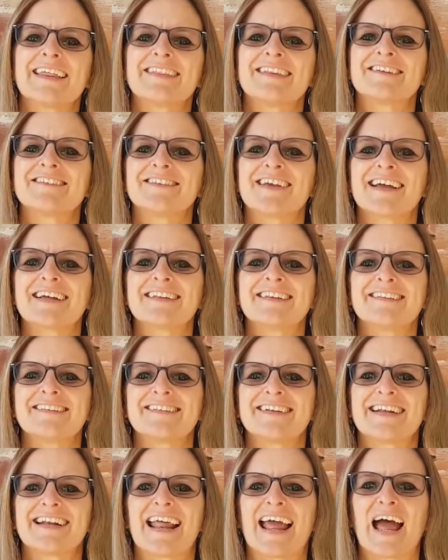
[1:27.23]
The
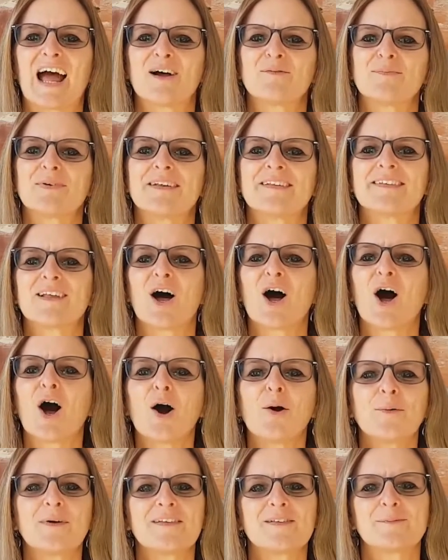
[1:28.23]
CheckListing app has
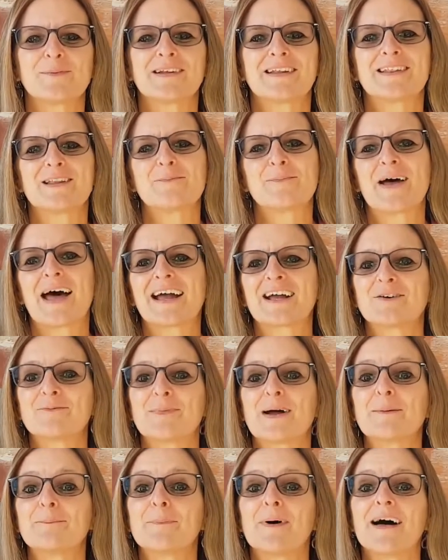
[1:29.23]
always been in the back of
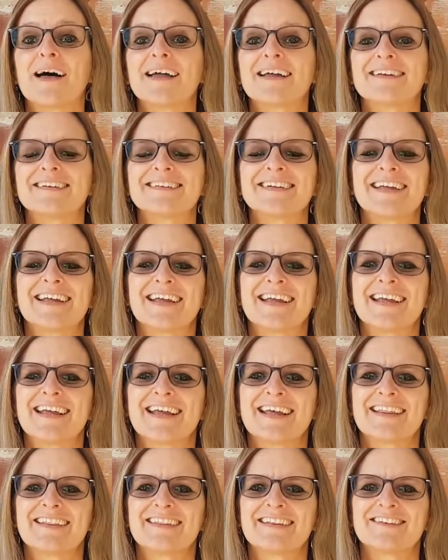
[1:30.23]
my mind.
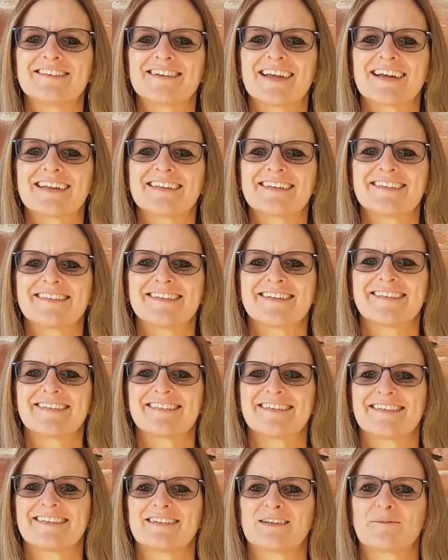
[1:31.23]
The
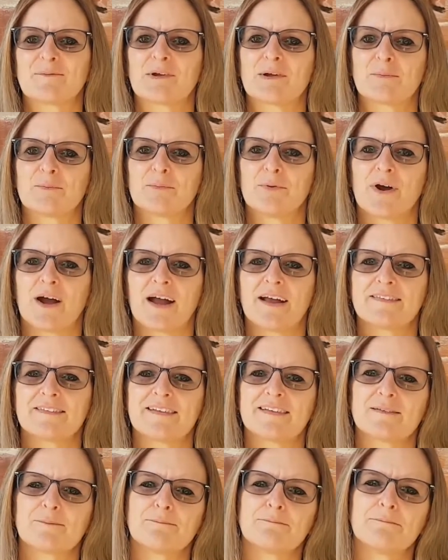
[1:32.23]
CheckListing system
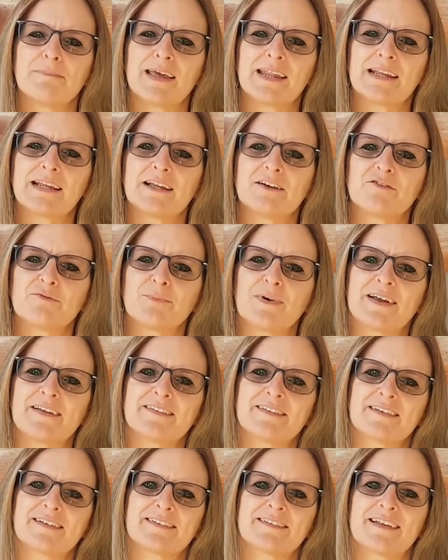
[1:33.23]
comprises many of my
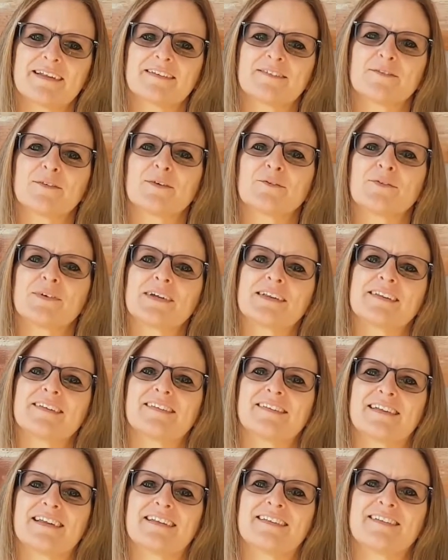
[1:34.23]
successful real
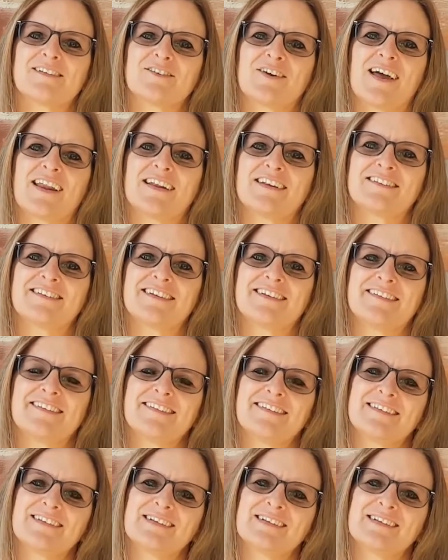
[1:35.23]
estate strategies.